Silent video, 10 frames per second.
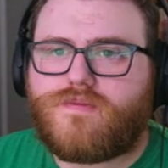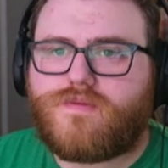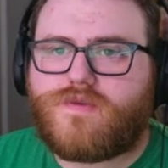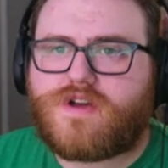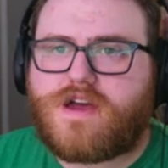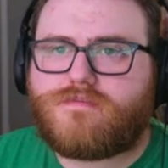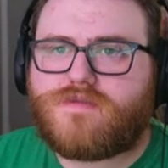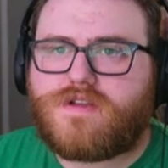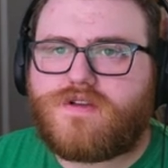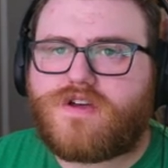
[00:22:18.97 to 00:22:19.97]
Okay,
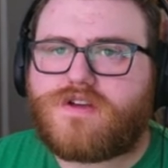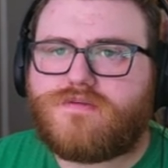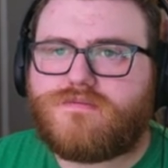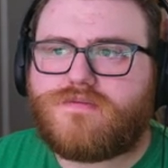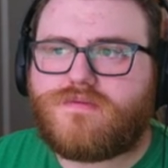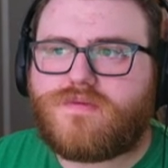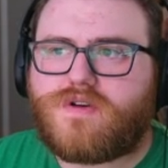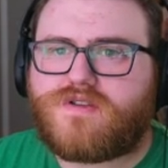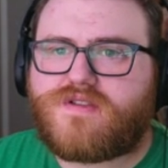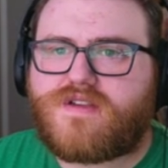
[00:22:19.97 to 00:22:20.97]
they look good. I
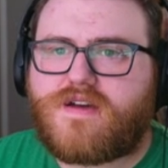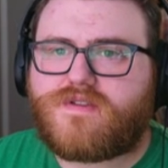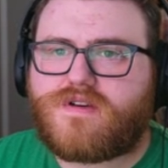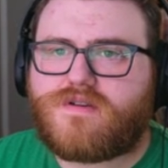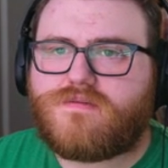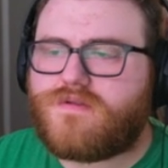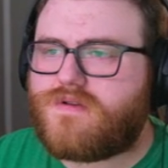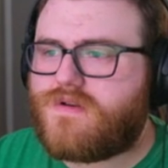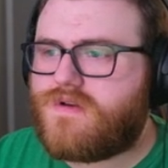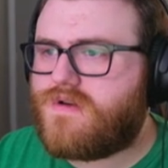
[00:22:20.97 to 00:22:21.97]
just have to
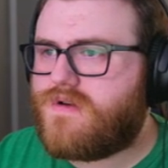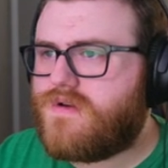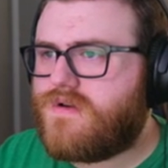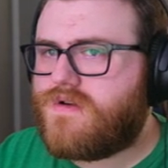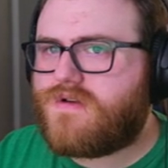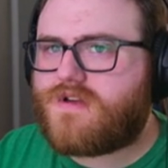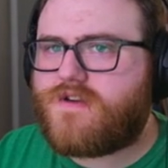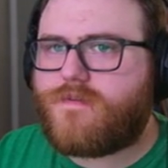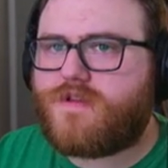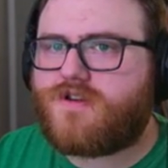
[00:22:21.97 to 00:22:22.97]
give
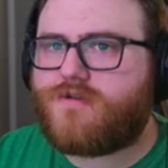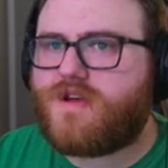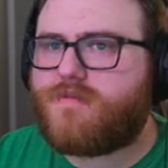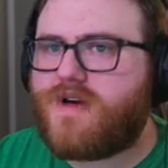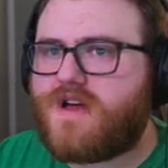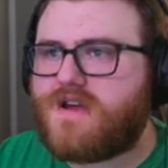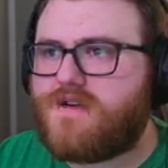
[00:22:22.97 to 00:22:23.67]
them a little bit of putty.